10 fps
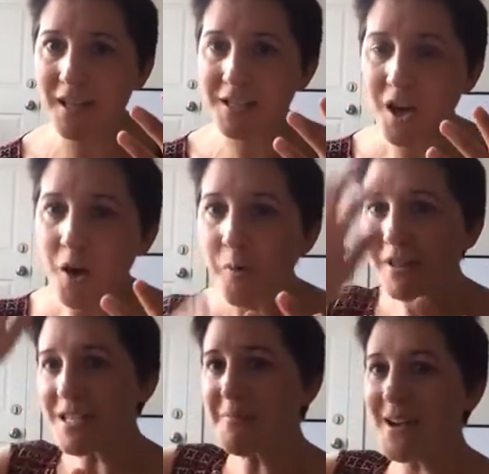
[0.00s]
that
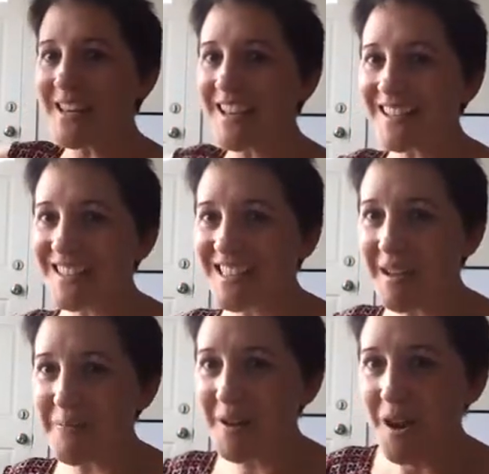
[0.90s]
what is my next
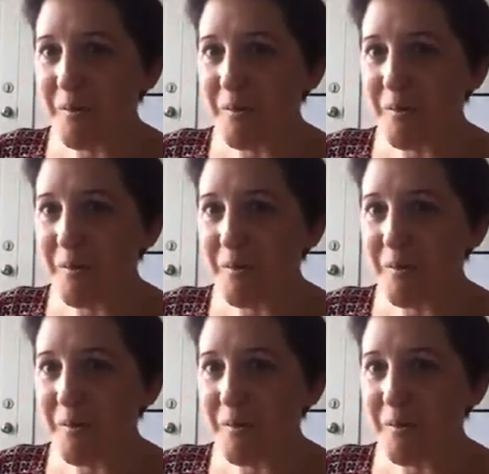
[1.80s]
step?